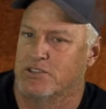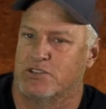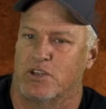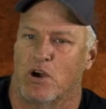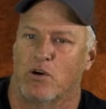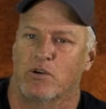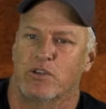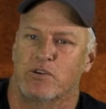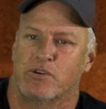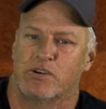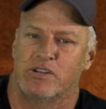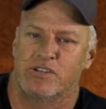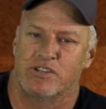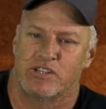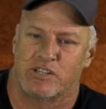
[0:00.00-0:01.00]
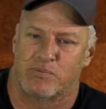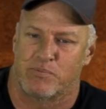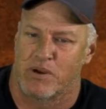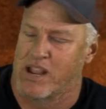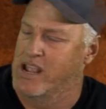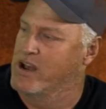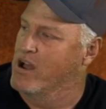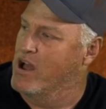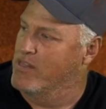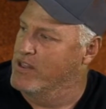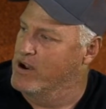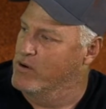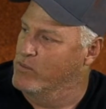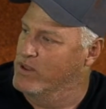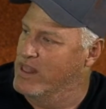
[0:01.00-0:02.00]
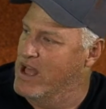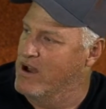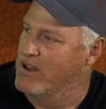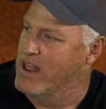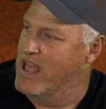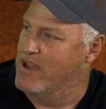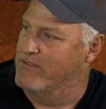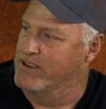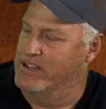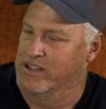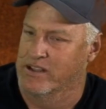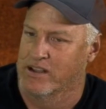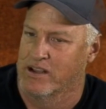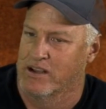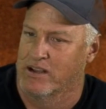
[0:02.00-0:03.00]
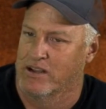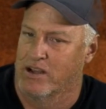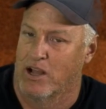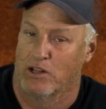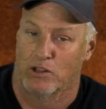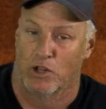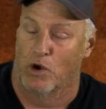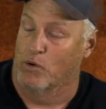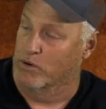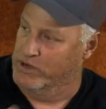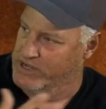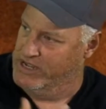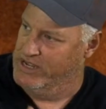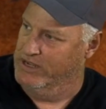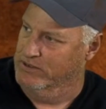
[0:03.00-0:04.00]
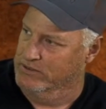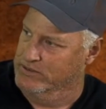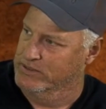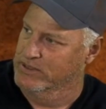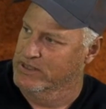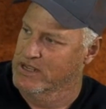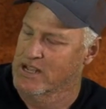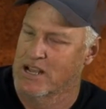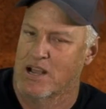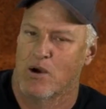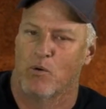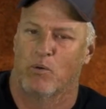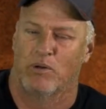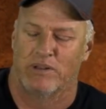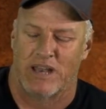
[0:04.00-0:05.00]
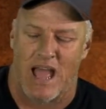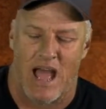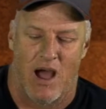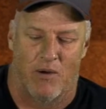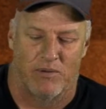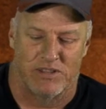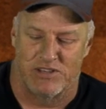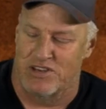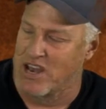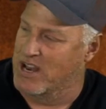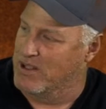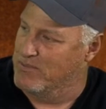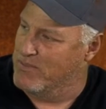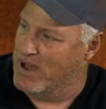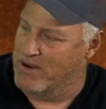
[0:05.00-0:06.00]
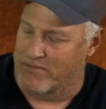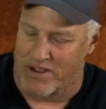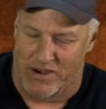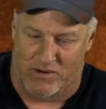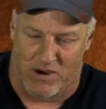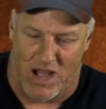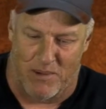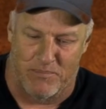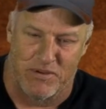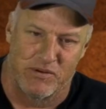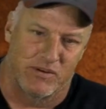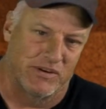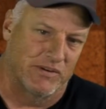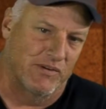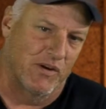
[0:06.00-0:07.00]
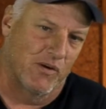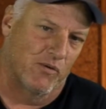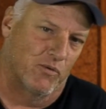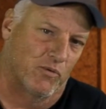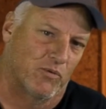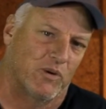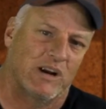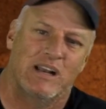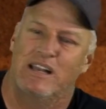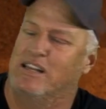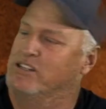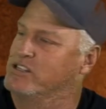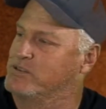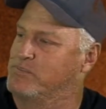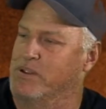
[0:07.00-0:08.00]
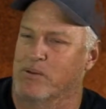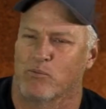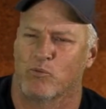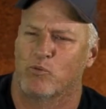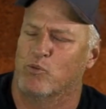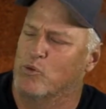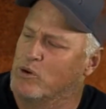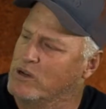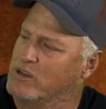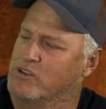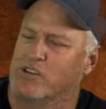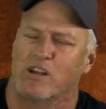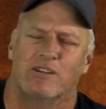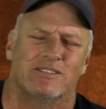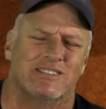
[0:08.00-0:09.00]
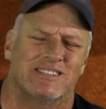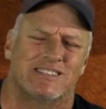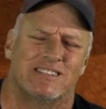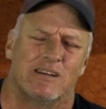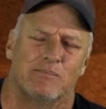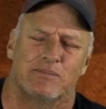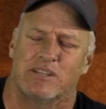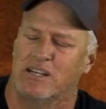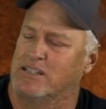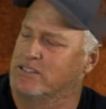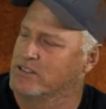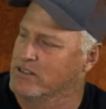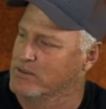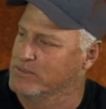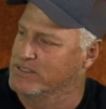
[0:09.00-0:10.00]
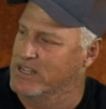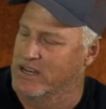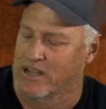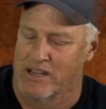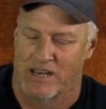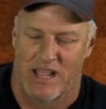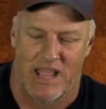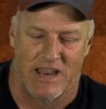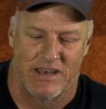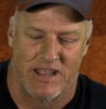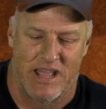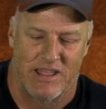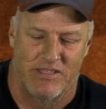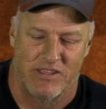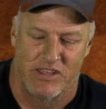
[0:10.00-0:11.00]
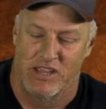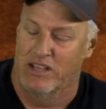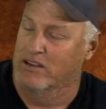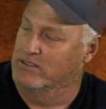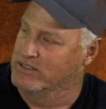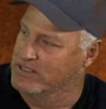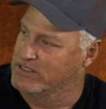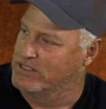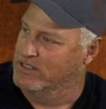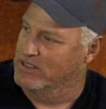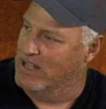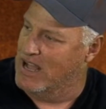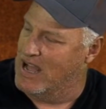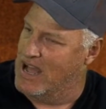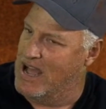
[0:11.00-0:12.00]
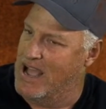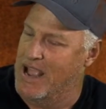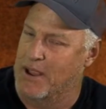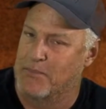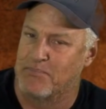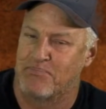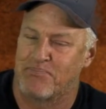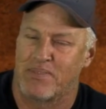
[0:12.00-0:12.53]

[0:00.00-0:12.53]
So you couldn't just spray it on there without having a lower yield. Well, now with the genetically modified crop, you can really just just dump tons of herbicide on, and the yield is still high.